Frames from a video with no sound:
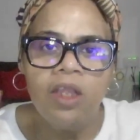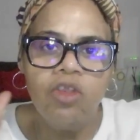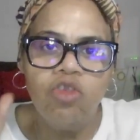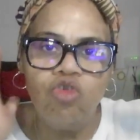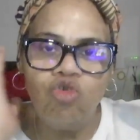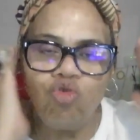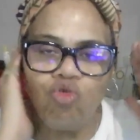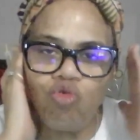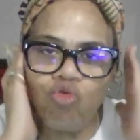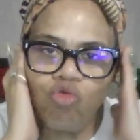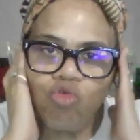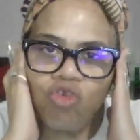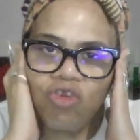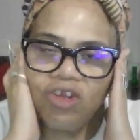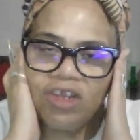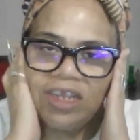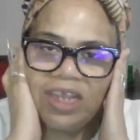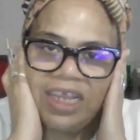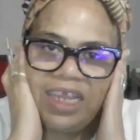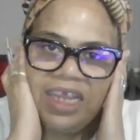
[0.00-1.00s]
Use
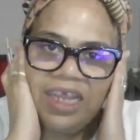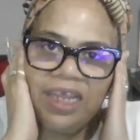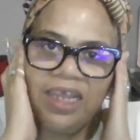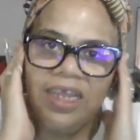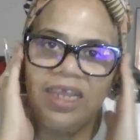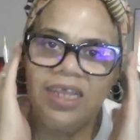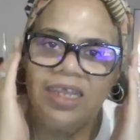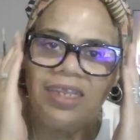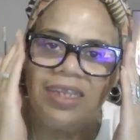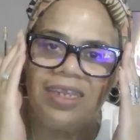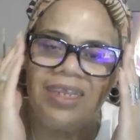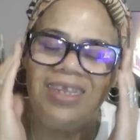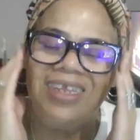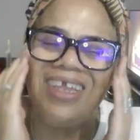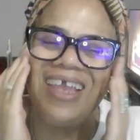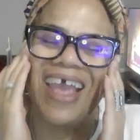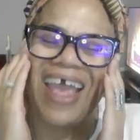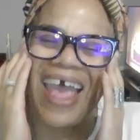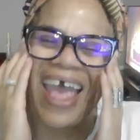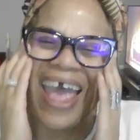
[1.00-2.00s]
your ears and
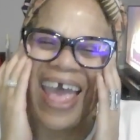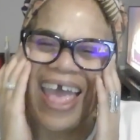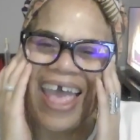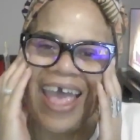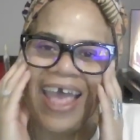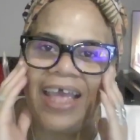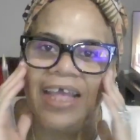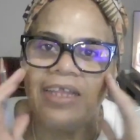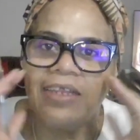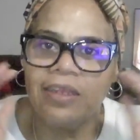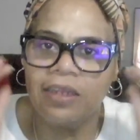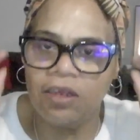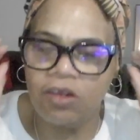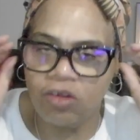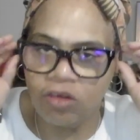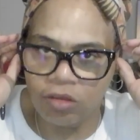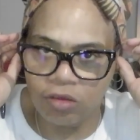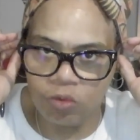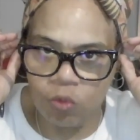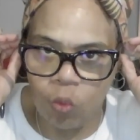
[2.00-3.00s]
your eyes and
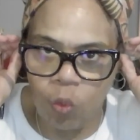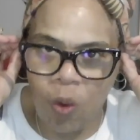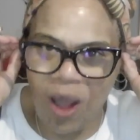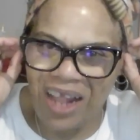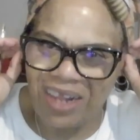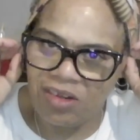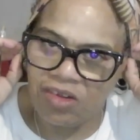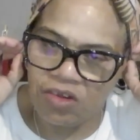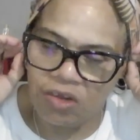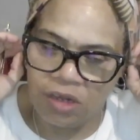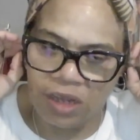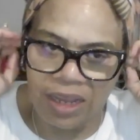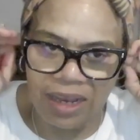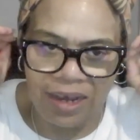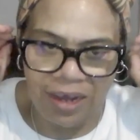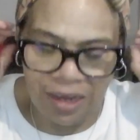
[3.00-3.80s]
just watch and